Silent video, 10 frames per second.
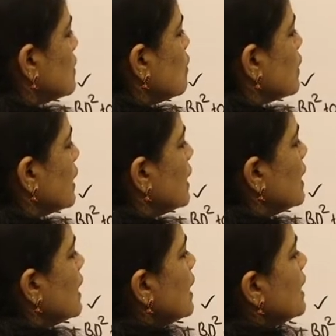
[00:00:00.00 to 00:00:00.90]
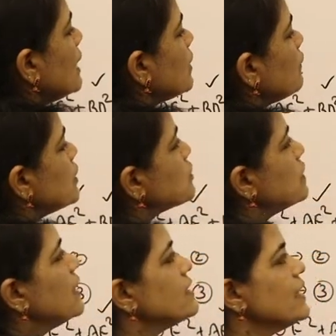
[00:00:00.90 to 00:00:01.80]
Okay, here we
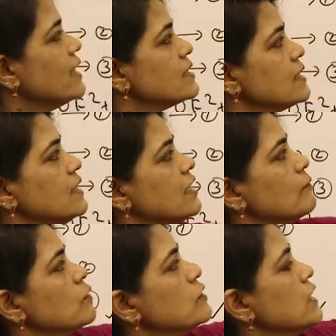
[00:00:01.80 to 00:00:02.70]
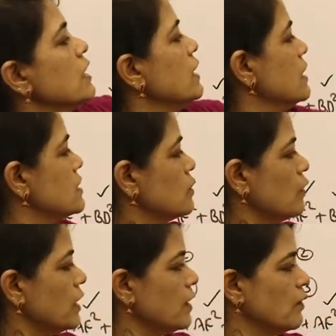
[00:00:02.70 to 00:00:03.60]
should get answer in terms of CD
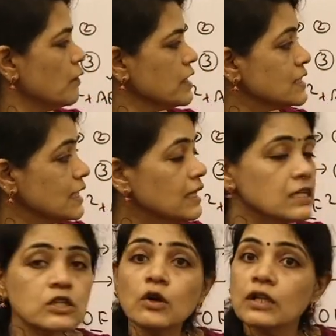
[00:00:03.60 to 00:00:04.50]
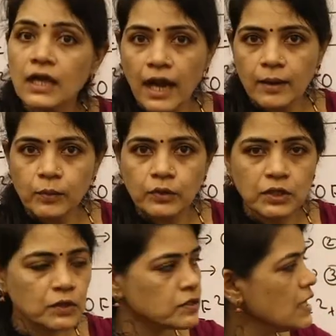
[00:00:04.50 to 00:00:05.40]
square. Okay, CD is not the
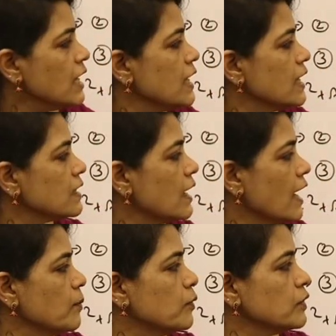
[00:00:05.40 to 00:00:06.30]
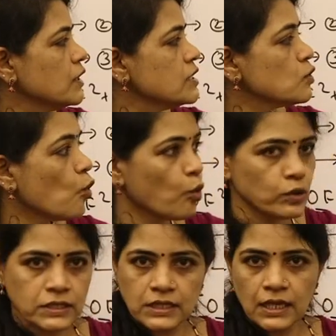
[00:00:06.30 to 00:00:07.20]
hypotenuse. Here the hypotenuse
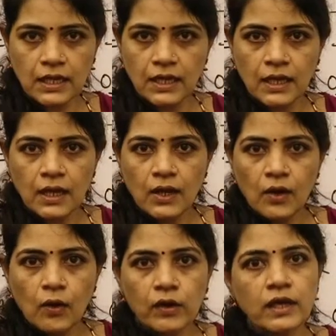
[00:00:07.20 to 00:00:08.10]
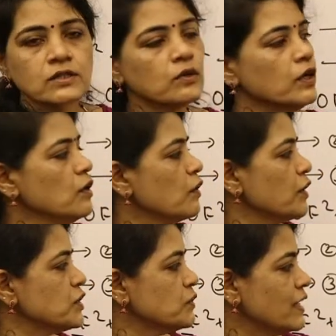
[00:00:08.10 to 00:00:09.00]
OC. Okay, so in order
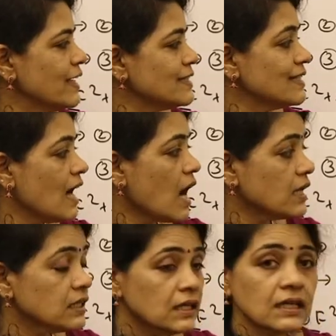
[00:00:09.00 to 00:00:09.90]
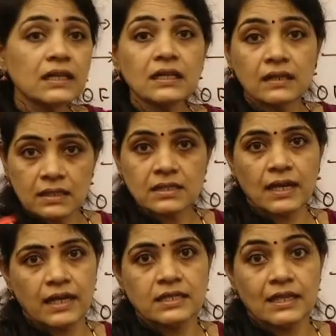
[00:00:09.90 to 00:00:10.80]
to get the other
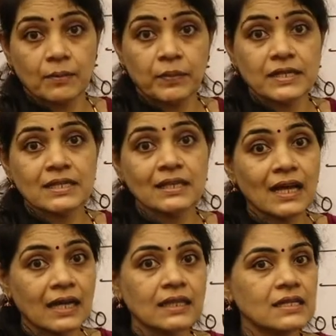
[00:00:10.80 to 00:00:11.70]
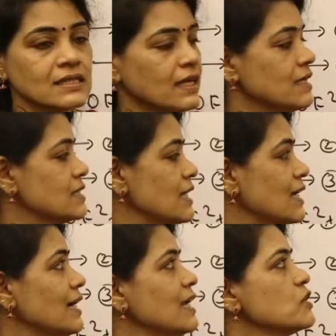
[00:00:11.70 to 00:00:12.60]
sides, represent the other side,
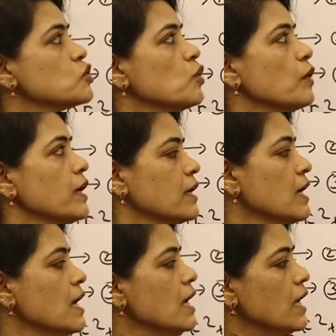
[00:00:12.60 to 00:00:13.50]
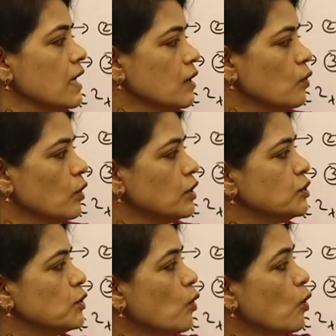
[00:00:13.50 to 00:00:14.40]
CD square equal
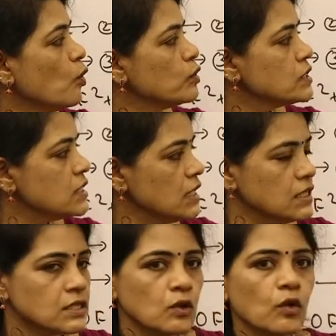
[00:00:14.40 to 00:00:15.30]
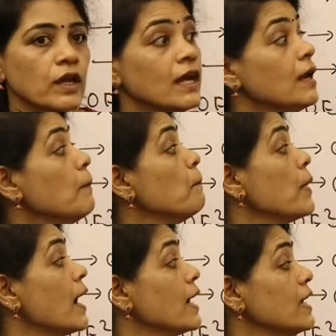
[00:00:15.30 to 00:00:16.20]
to OC square
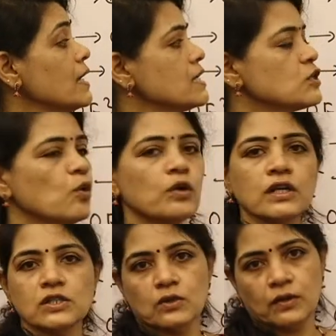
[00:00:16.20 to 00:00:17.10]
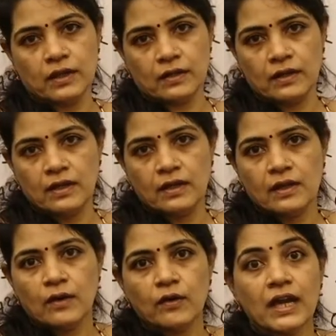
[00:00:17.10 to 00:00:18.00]
minus OD square.
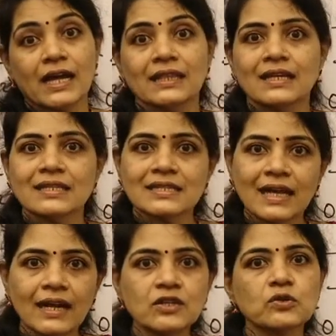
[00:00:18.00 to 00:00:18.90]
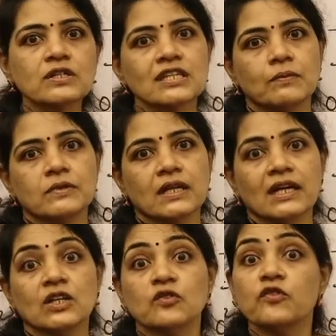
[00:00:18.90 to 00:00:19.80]
Okay, other side should
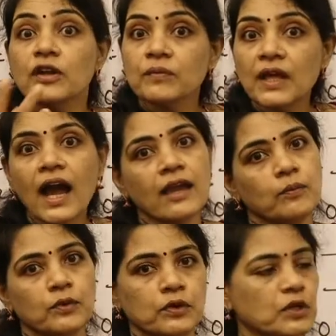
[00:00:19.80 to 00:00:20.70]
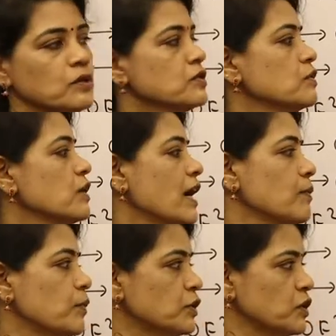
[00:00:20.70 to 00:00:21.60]
subtract from the hypotenuse. So
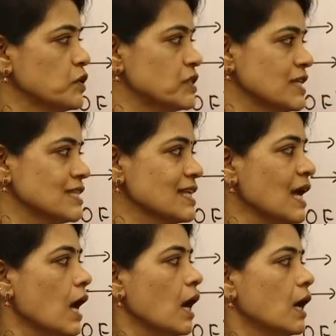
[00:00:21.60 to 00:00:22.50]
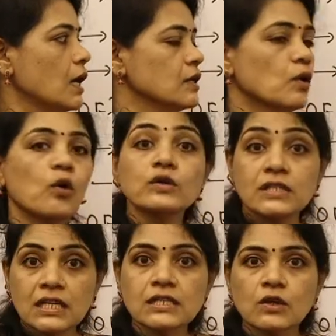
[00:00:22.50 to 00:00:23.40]
hypotenuse is
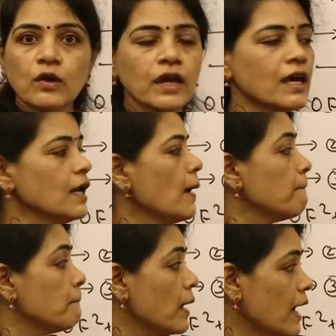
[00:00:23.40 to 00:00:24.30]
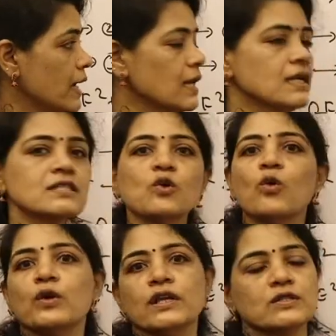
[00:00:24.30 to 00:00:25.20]
OC square minus
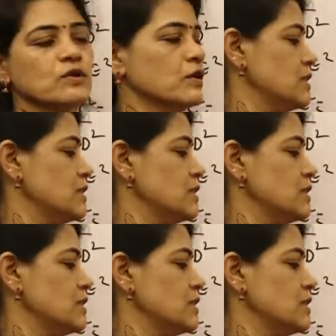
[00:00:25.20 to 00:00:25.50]
OD square.